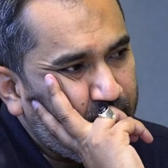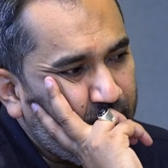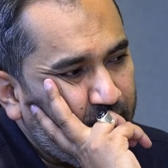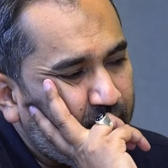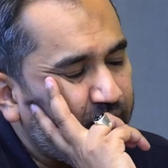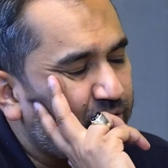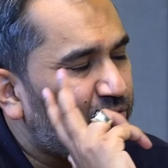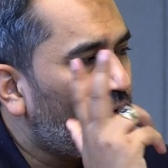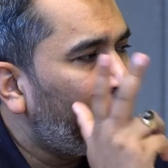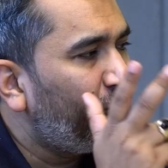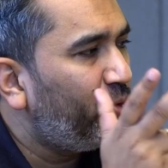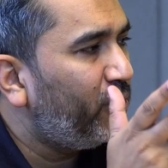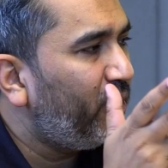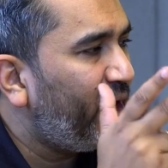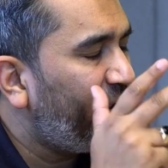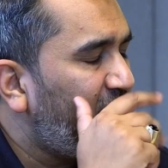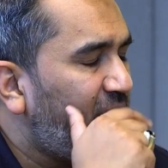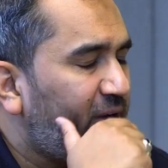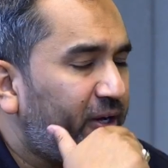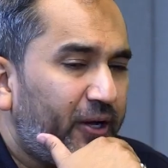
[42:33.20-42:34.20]
Yeah, so
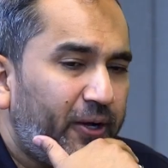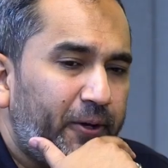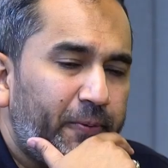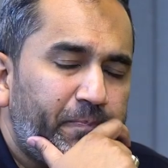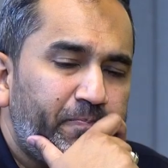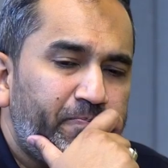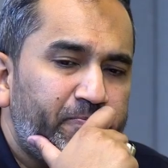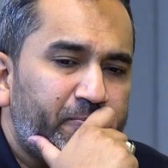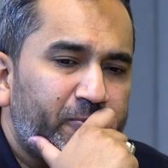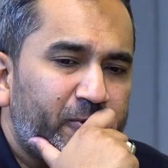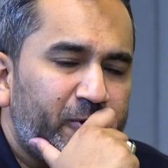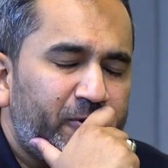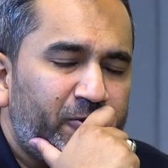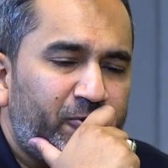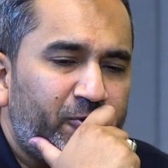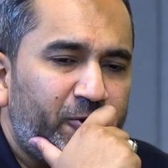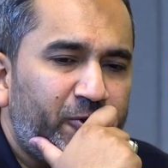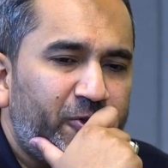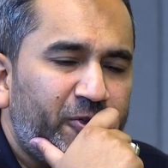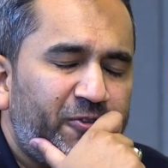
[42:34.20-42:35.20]

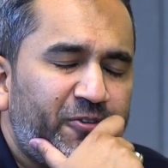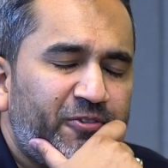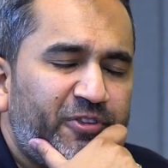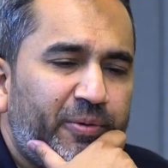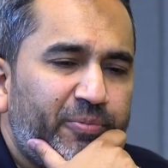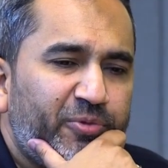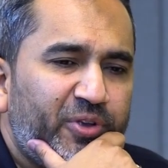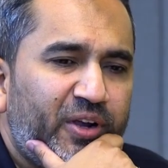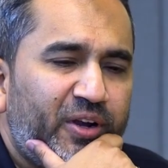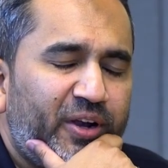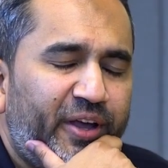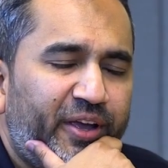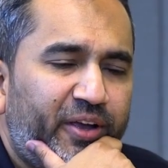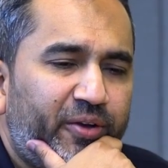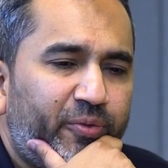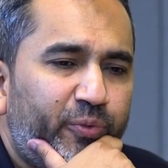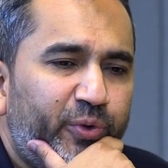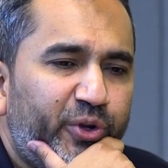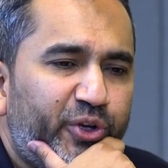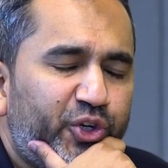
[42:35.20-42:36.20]
so this is something
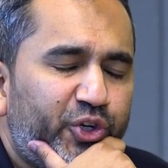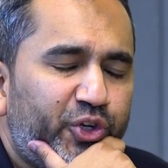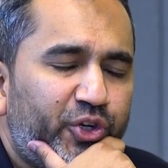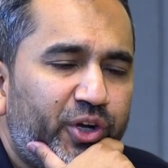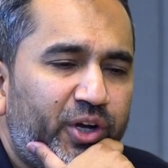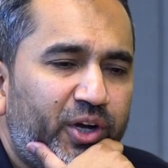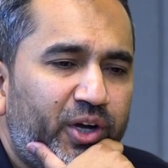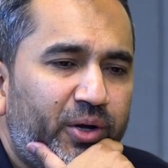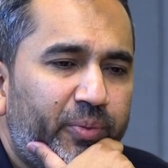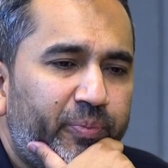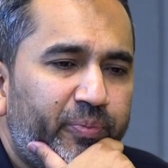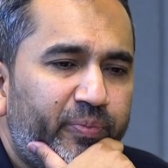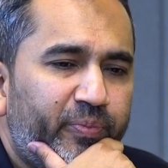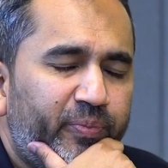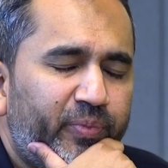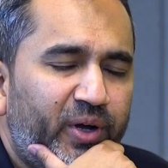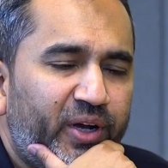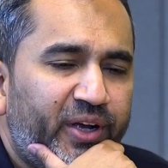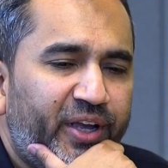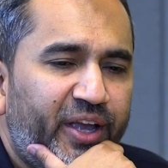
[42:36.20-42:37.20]
which
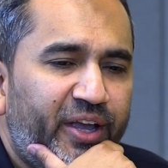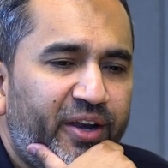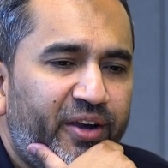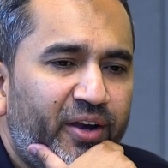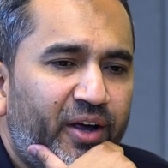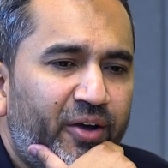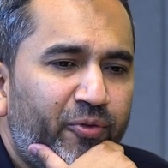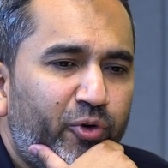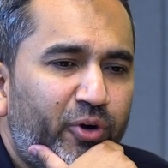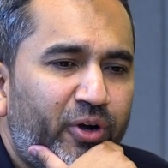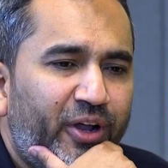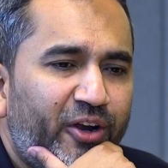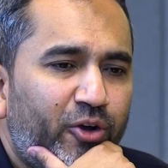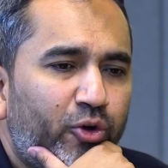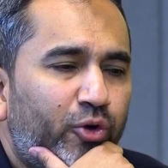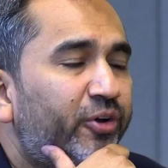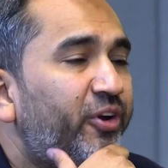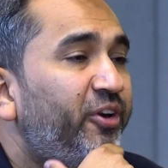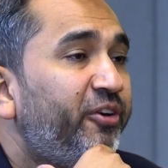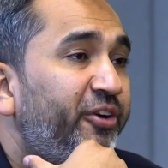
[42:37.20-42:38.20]
again I would like
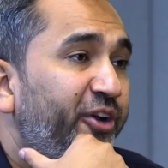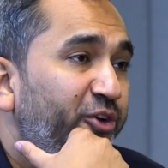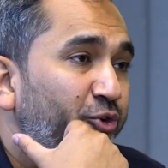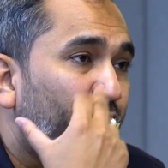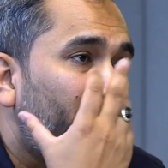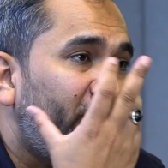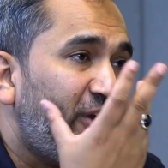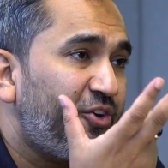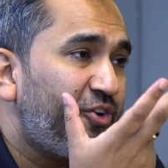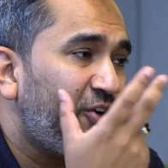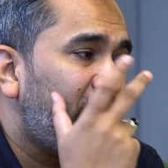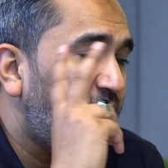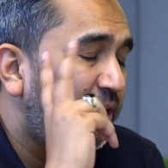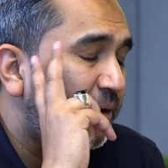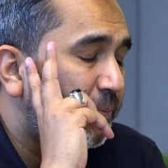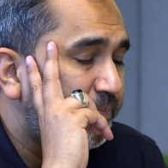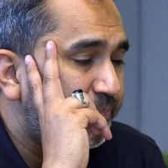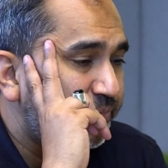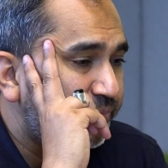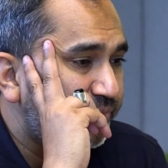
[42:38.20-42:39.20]
to congratulate.
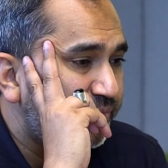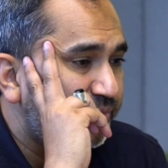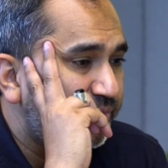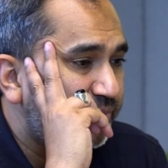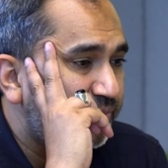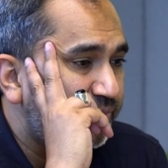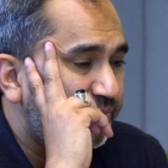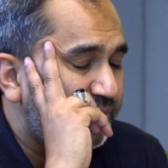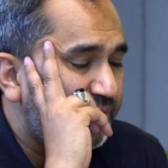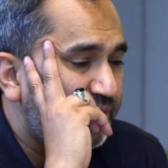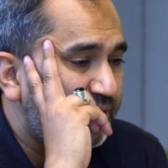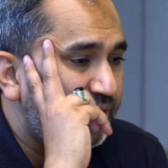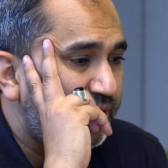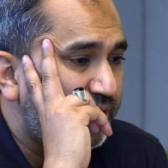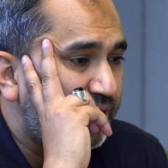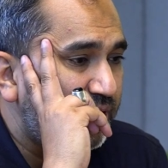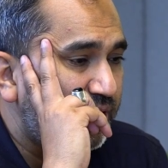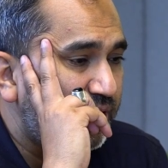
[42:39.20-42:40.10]
Thank